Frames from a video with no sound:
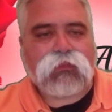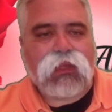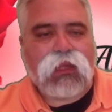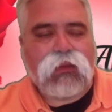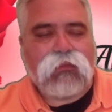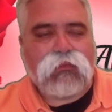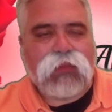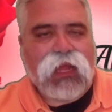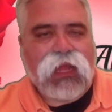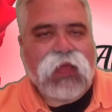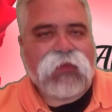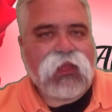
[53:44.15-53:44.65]

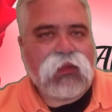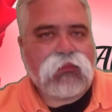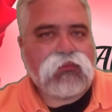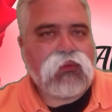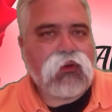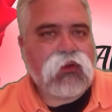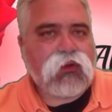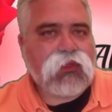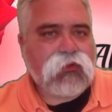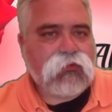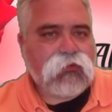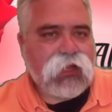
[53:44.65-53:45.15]
But I think
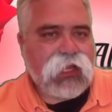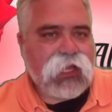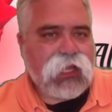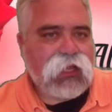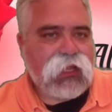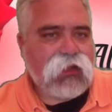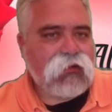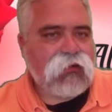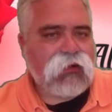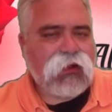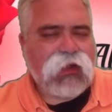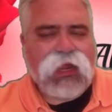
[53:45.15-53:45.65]
book
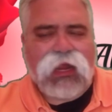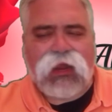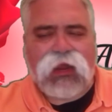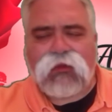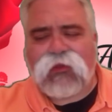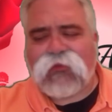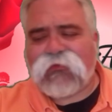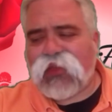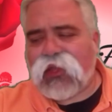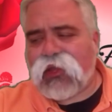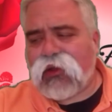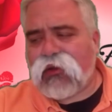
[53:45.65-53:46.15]
three, or I
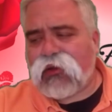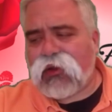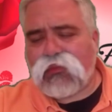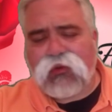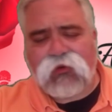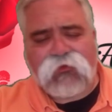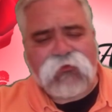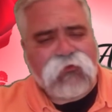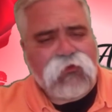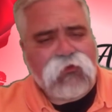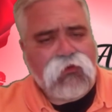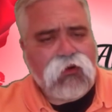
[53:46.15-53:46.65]
don't know if they go into
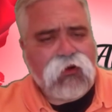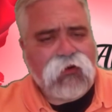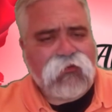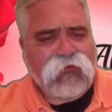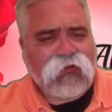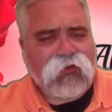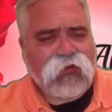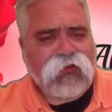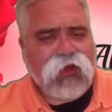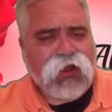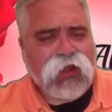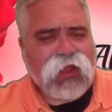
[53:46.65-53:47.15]
book four,
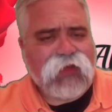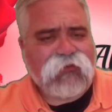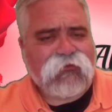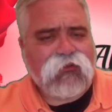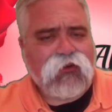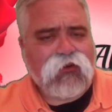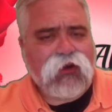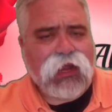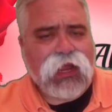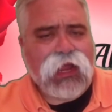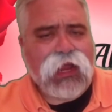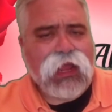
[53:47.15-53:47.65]
if we've gotten that
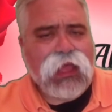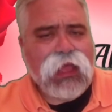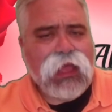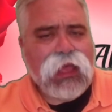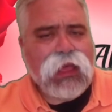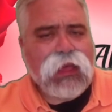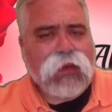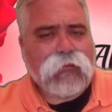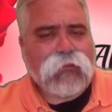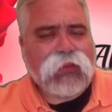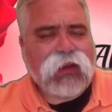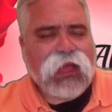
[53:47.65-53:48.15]
far yet,
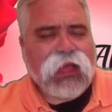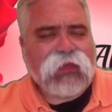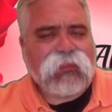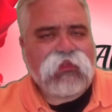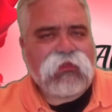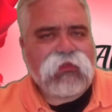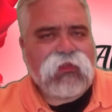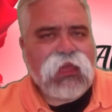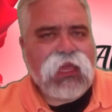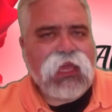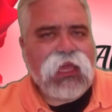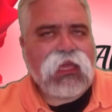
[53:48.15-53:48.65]
but I
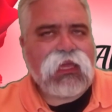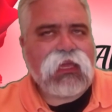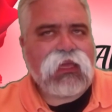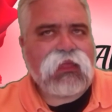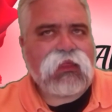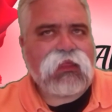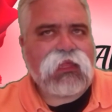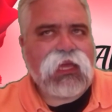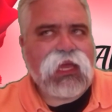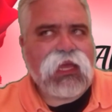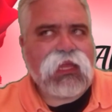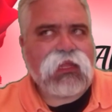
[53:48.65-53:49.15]
think
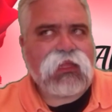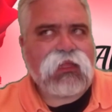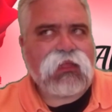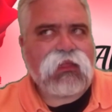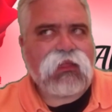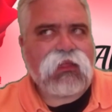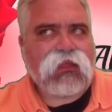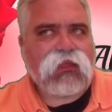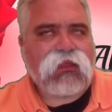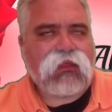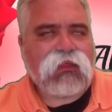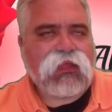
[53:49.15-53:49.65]

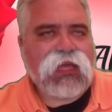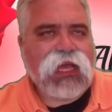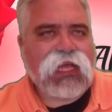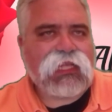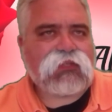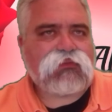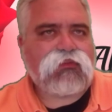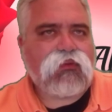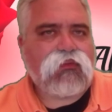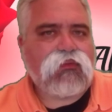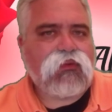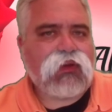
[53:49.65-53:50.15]

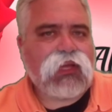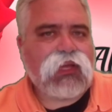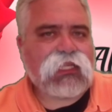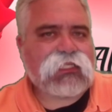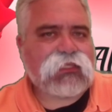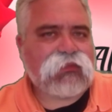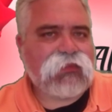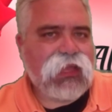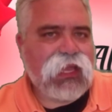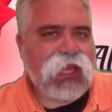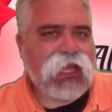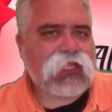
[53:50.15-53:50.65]
that's where we'll get
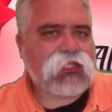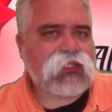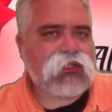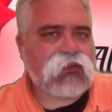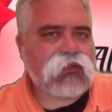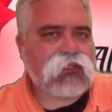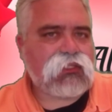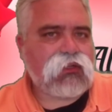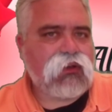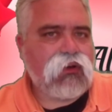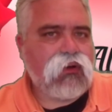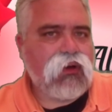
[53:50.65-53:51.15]
some
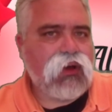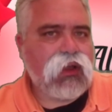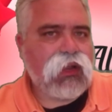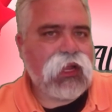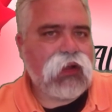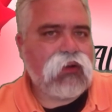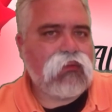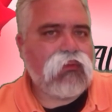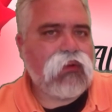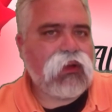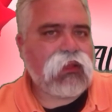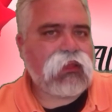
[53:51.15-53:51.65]
answers on,
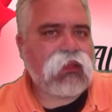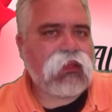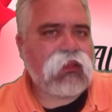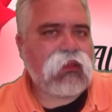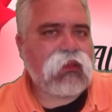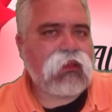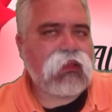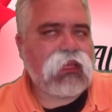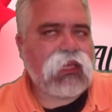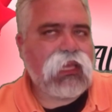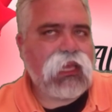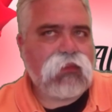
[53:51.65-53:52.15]
like, what
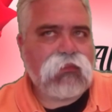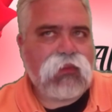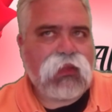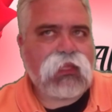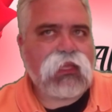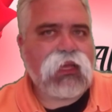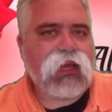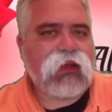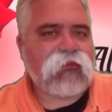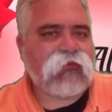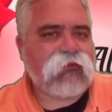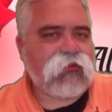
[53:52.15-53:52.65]
can be
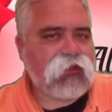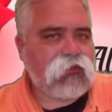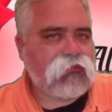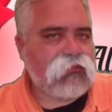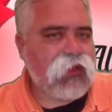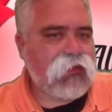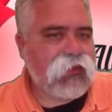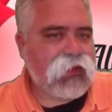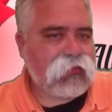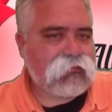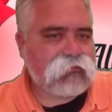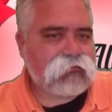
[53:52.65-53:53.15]
done for the
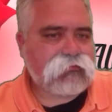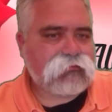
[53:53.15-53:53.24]
women